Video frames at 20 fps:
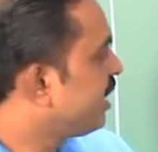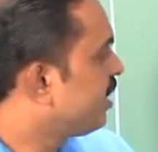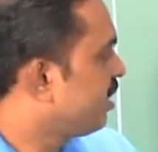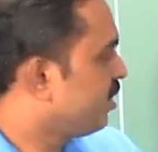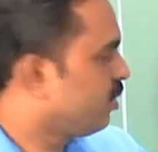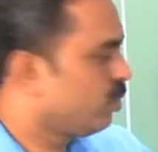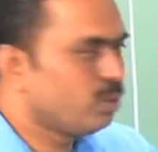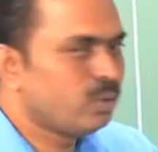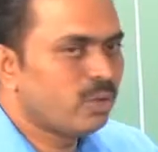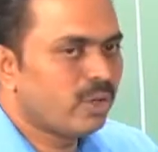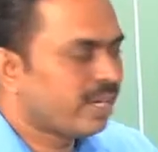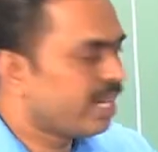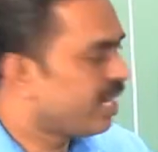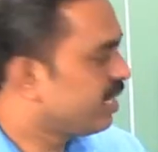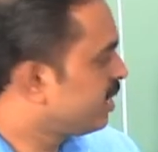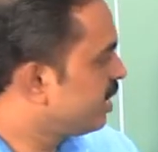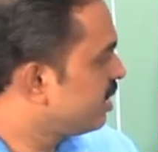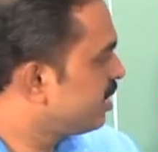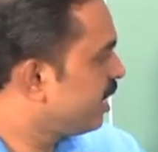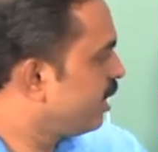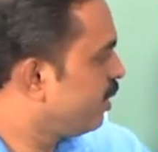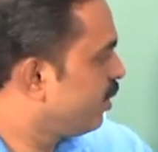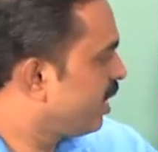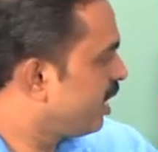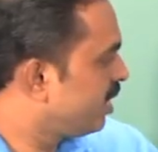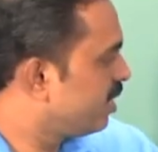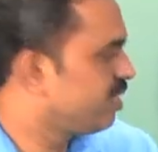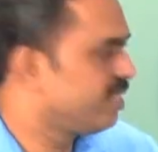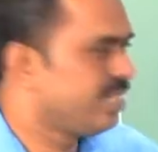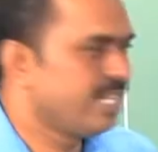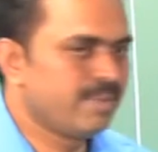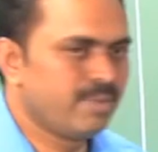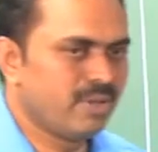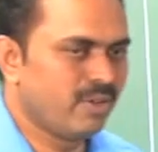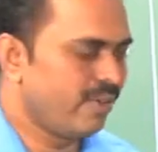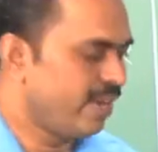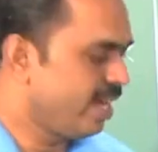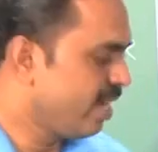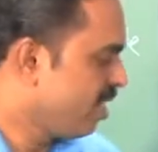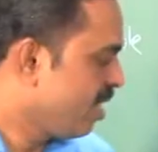at 2 locations and you get the
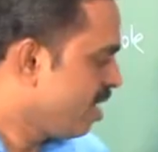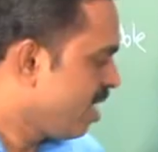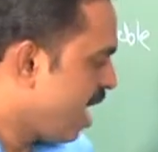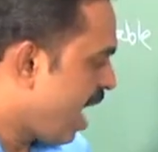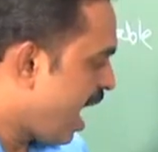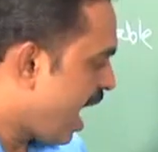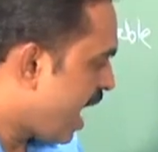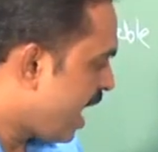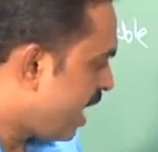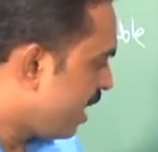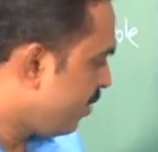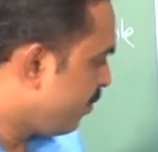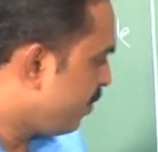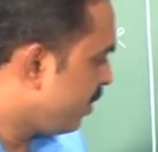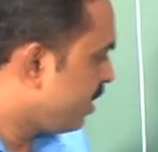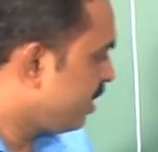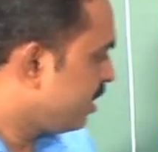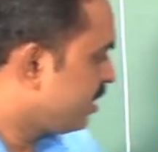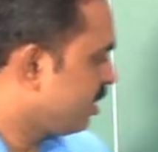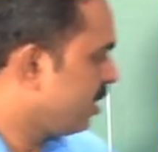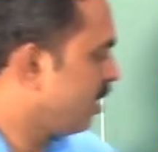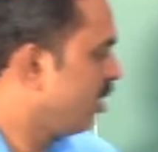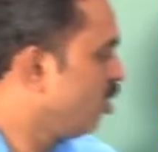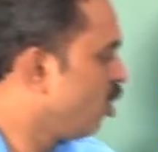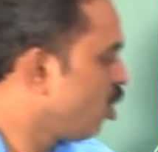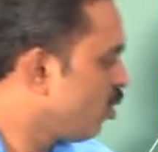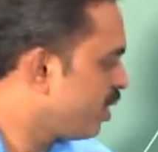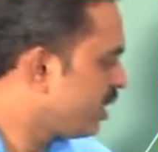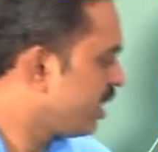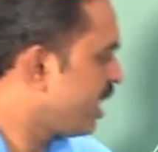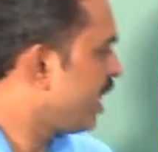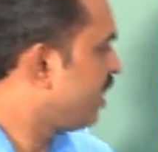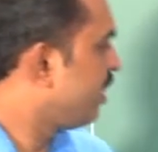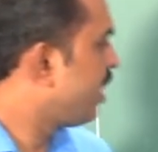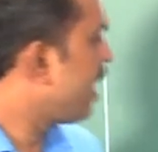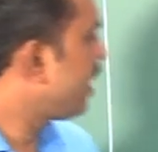stable way, and if it is lower than